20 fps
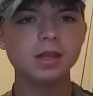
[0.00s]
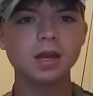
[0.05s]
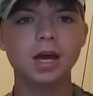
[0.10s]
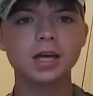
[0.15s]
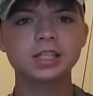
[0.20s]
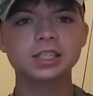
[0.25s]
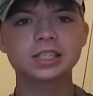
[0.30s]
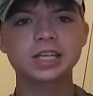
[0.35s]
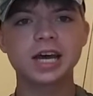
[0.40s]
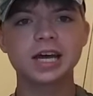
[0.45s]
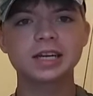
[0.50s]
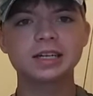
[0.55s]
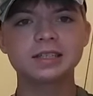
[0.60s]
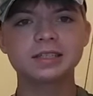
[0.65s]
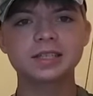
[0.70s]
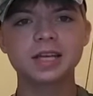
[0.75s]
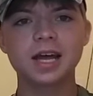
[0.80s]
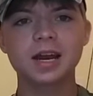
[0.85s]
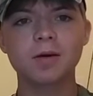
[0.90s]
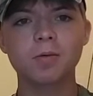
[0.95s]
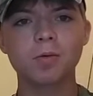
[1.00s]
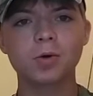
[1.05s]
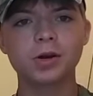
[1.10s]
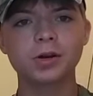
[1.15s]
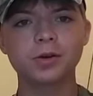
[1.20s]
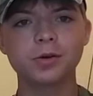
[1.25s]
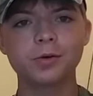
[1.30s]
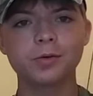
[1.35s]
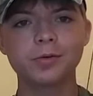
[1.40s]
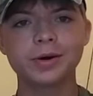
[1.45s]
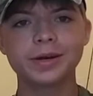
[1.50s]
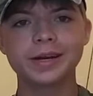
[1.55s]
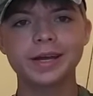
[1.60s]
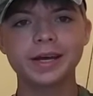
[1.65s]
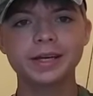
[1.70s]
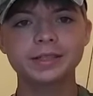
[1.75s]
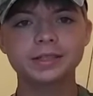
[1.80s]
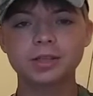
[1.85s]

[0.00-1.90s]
I just kind of decided I want to do it one day.